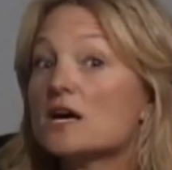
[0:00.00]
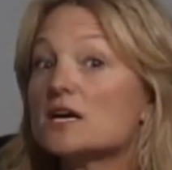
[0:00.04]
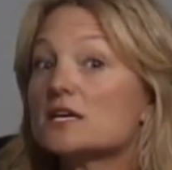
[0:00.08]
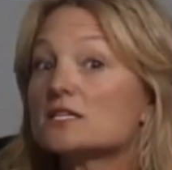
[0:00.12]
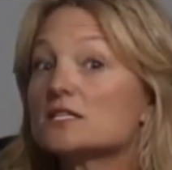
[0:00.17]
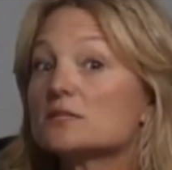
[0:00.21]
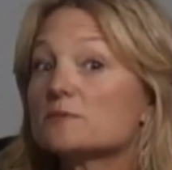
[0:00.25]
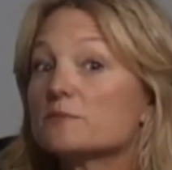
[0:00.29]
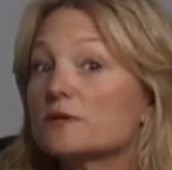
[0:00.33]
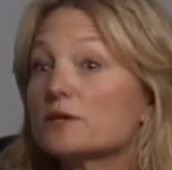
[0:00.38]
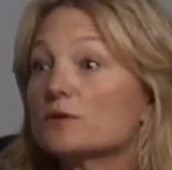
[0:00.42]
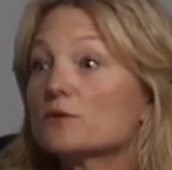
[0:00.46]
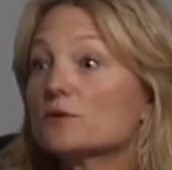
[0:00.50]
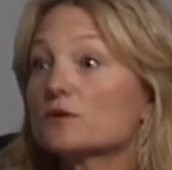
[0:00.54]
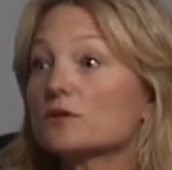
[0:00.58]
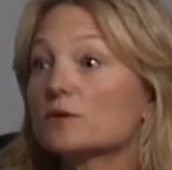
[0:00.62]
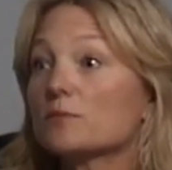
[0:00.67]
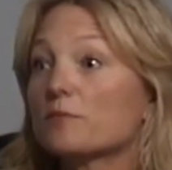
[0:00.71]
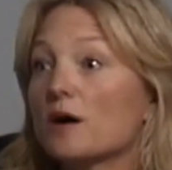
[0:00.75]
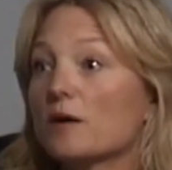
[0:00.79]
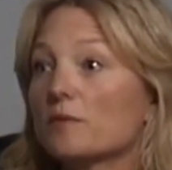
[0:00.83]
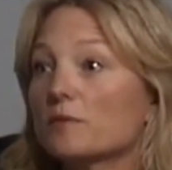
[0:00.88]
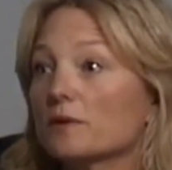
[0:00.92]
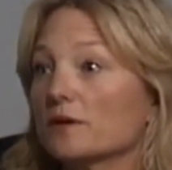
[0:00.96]
speak with the
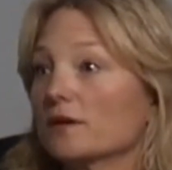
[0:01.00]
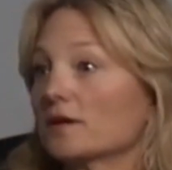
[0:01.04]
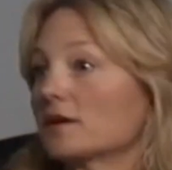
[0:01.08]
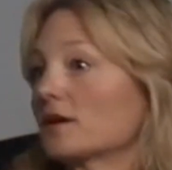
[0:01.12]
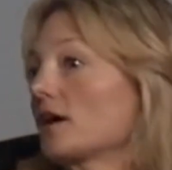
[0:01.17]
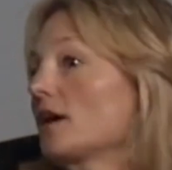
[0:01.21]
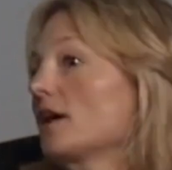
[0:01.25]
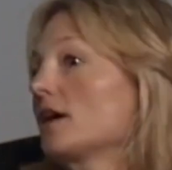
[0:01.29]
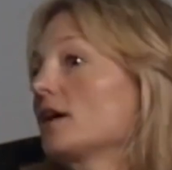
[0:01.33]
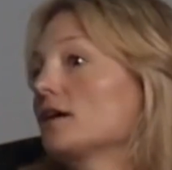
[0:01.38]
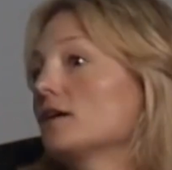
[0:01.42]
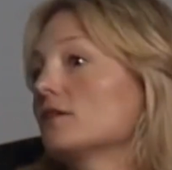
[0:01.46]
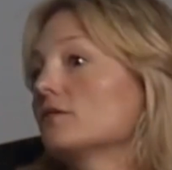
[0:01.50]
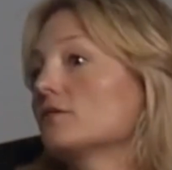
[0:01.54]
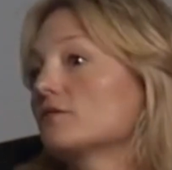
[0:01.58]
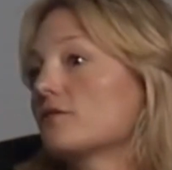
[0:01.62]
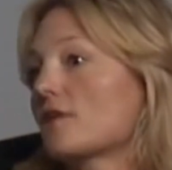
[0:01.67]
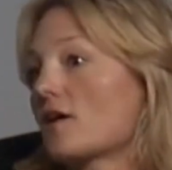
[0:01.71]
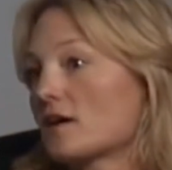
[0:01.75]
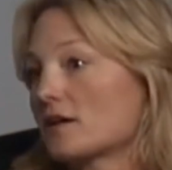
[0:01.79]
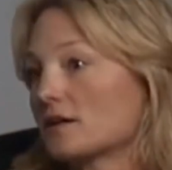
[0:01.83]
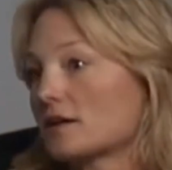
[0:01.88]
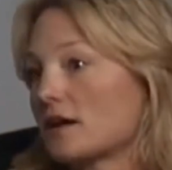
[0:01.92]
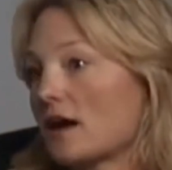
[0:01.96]
public and
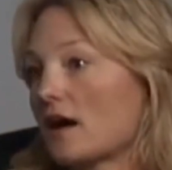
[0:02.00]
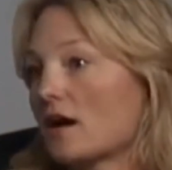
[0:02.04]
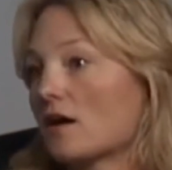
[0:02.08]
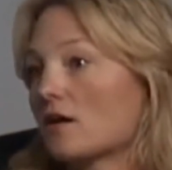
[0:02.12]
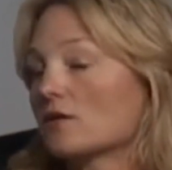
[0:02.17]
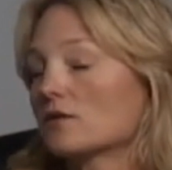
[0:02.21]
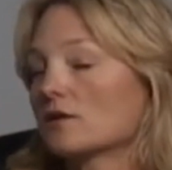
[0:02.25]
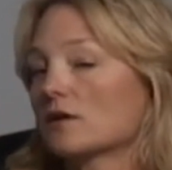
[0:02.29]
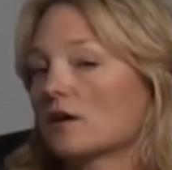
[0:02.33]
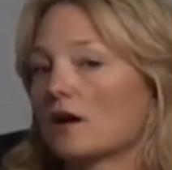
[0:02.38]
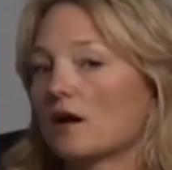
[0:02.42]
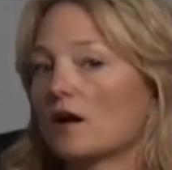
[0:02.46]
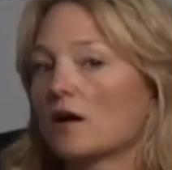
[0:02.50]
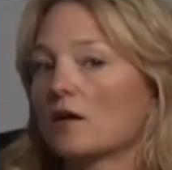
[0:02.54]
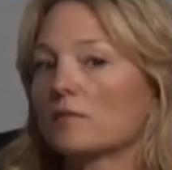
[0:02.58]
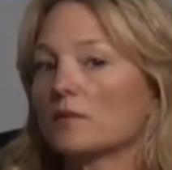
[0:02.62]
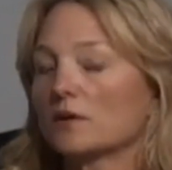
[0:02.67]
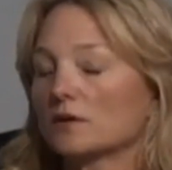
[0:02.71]
find out um,